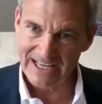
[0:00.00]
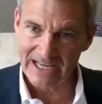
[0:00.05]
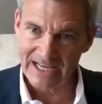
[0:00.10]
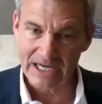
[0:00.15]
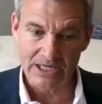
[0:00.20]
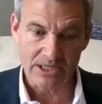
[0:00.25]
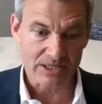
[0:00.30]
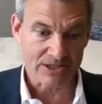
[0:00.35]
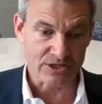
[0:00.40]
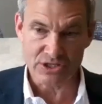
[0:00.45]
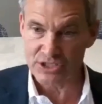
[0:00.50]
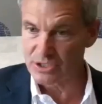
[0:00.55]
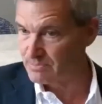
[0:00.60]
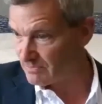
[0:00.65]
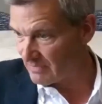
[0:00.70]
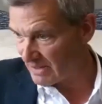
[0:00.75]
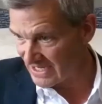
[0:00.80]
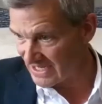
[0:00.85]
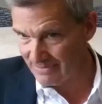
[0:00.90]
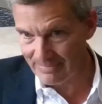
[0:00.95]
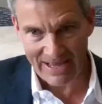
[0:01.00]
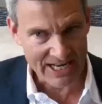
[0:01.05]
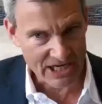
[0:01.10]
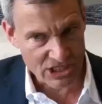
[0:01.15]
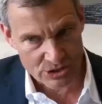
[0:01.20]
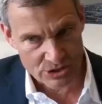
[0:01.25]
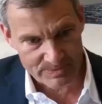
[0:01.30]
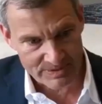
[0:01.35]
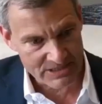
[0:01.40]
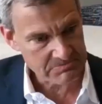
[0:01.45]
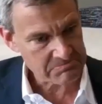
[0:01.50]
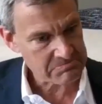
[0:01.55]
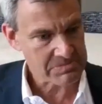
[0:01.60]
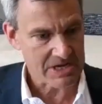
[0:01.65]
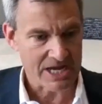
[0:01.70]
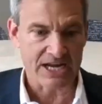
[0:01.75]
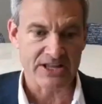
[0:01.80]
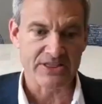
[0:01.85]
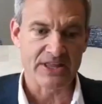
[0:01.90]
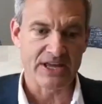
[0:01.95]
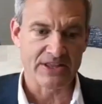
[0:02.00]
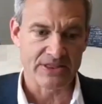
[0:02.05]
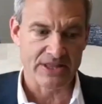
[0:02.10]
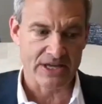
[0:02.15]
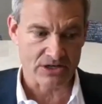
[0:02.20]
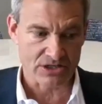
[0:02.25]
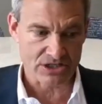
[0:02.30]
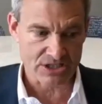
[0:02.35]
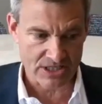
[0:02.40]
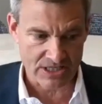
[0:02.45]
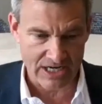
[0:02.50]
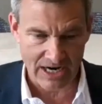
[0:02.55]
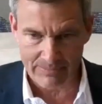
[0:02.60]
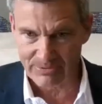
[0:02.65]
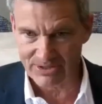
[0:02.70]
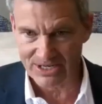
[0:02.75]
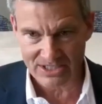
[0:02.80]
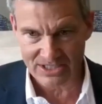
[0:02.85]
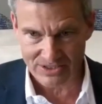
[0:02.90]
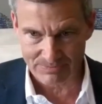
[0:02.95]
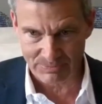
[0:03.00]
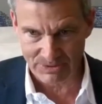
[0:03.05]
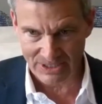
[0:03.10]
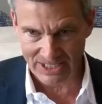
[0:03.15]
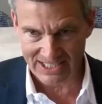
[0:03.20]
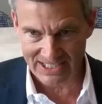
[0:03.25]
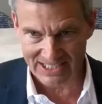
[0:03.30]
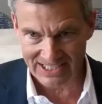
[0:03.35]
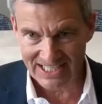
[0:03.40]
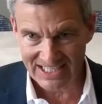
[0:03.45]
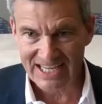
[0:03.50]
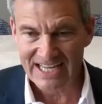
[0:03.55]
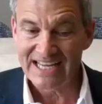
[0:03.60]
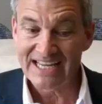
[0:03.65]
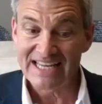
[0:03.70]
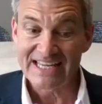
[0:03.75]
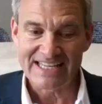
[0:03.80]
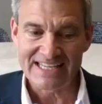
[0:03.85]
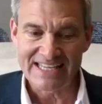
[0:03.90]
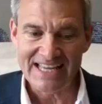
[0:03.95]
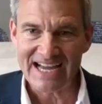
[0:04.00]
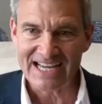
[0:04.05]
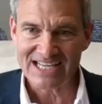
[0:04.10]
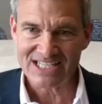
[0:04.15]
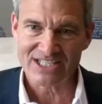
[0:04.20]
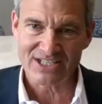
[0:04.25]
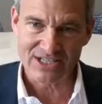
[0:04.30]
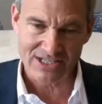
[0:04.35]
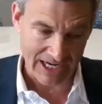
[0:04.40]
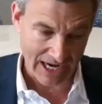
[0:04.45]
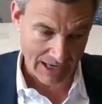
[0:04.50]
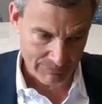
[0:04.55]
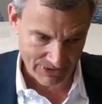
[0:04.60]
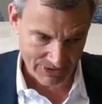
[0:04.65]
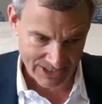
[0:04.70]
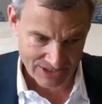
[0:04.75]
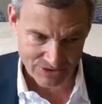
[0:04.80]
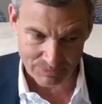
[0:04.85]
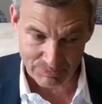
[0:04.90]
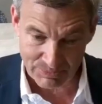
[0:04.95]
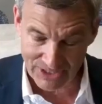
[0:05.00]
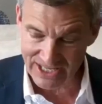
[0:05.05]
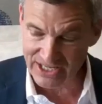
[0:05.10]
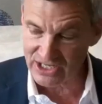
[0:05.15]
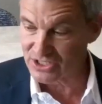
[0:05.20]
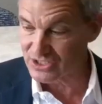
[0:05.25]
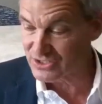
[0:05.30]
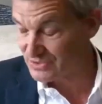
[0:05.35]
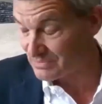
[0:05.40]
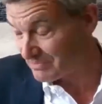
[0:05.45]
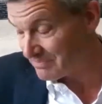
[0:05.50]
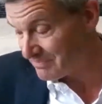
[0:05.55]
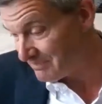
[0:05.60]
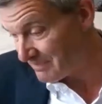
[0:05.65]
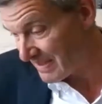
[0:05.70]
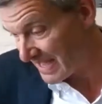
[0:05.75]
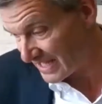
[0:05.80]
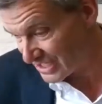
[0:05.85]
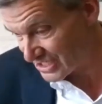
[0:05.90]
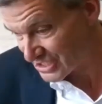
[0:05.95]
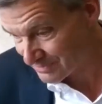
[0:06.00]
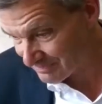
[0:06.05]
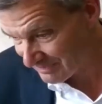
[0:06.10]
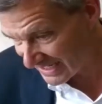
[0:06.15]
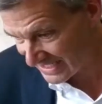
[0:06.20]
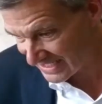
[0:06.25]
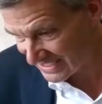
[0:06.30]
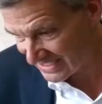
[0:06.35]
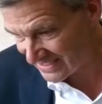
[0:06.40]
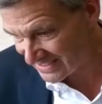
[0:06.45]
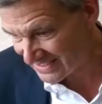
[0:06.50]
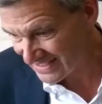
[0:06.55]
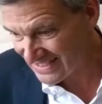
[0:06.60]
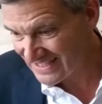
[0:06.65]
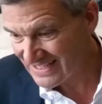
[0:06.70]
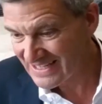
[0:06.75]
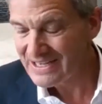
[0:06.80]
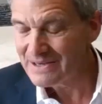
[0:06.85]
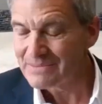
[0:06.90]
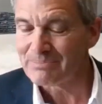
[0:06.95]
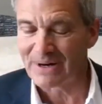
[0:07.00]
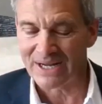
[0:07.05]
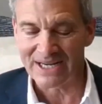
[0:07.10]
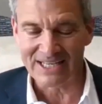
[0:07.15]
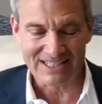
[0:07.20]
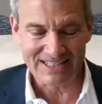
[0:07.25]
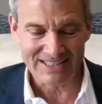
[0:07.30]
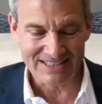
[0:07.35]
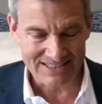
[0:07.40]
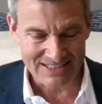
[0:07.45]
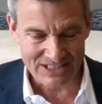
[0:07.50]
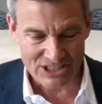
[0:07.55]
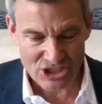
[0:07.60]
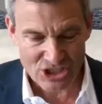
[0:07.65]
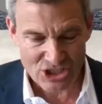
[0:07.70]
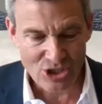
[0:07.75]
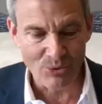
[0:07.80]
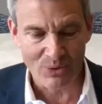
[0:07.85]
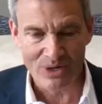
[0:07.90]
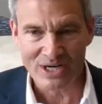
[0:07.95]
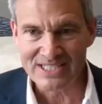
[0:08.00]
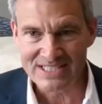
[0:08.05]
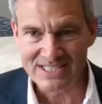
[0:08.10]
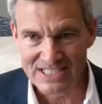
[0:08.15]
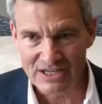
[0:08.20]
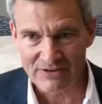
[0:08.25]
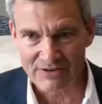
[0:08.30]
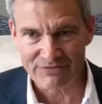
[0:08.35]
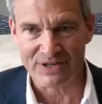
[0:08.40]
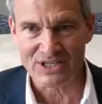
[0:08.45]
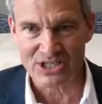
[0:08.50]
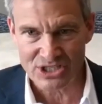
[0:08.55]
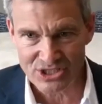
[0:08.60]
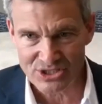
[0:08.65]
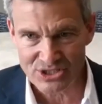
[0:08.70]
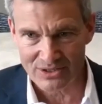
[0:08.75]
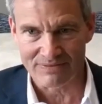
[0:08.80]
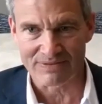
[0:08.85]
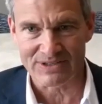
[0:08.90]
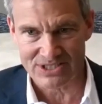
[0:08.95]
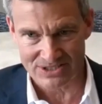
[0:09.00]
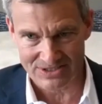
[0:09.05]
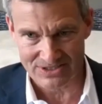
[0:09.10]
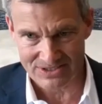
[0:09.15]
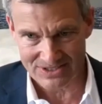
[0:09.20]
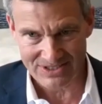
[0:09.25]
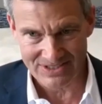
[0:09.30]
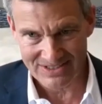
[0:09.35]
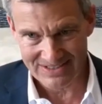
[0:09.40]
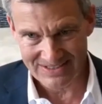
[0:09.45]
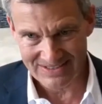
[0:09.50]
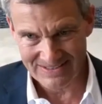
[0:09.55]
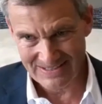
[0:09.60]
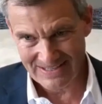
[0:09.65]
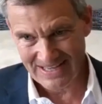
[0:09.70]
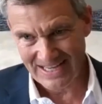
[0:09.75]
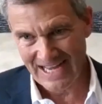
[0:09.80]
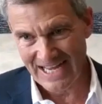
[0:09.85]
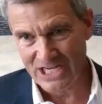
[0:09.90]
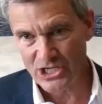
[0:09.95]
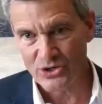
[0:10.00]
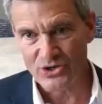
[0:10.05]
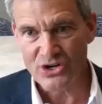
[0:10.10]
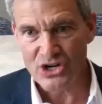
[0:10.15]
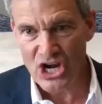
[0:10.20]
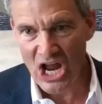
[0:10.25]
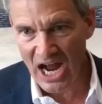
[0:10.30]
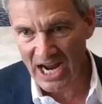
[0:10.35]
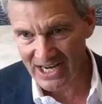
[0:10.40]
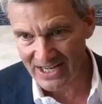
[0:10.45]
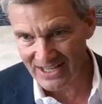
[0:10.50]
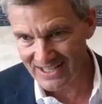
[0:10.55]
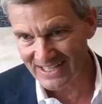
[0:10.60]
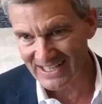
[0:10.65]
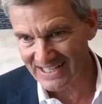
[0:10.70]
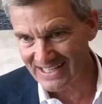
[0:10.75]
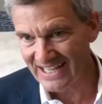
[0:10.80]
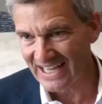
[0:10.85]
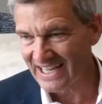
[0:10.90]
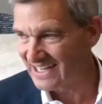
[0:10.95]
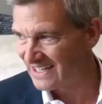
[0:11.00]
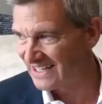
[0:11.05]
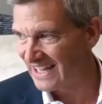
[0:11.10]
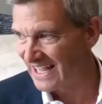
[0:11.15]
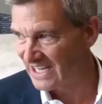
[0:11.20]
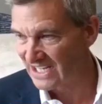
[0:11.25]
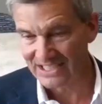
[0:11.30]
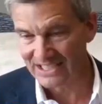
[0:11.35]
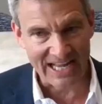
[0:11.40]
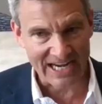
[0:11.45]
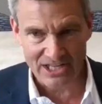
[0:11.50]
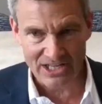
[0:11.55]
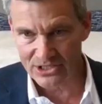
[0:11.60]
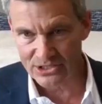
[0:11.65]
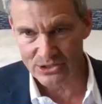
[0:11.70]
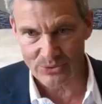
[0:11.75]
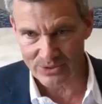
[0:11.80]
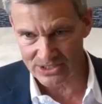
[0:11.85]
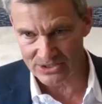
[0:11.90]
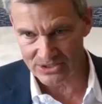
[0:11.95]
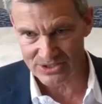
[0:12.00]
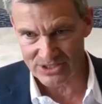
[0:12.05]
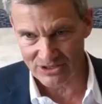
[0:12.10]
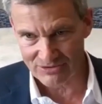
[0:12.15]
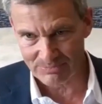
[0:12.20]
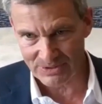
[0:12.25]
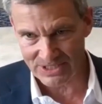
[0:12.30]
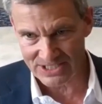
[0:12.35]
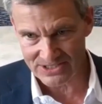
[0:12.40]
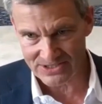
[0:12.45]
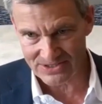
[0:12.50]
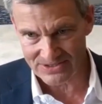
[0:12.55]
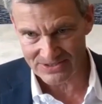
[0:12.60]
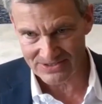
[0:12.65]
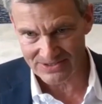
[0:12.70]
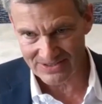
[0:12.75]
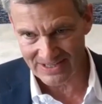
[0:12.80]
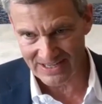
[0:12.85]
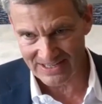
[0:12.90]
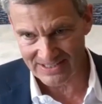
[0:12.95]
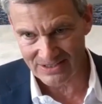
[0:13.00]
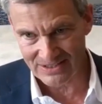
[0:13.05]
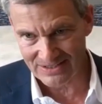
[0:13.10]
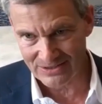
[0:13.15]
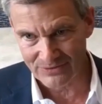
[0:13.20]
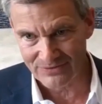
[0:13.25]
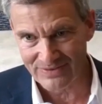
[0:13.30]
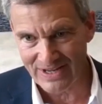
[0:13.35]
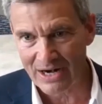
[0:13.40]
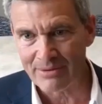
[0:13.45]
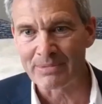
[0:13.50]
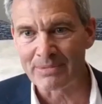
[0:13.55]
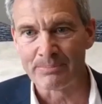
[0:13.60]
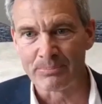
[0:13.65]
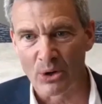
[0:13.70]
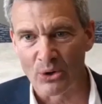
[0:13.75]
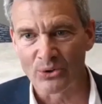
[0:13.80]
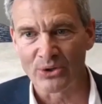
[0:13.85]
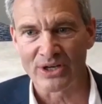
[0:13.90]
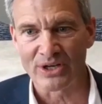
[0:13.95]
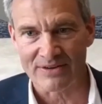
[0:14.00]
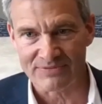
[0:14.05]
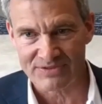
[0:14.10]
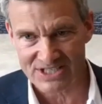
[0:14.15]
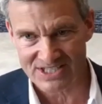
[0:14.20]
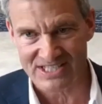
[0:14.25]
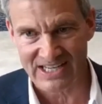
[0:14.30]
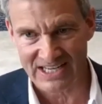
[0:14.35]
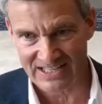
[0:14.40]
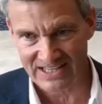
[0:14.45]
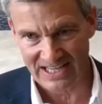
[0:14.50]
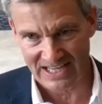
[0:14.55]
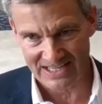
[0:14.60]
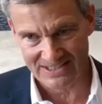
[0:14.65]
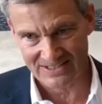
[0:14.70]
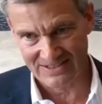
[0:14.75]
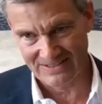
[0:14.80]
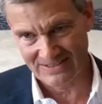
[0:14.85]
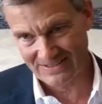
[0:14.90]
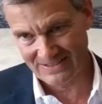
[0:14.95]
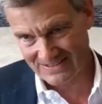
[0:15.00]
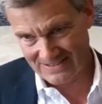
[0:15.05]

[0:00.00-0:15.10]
And there's money management and then there's comprehensive planning yes, comprehensive planners manage money, but the two are different services and you're not going to get it at a lot of the do it yourself places. And you've got to be bold enough to say that.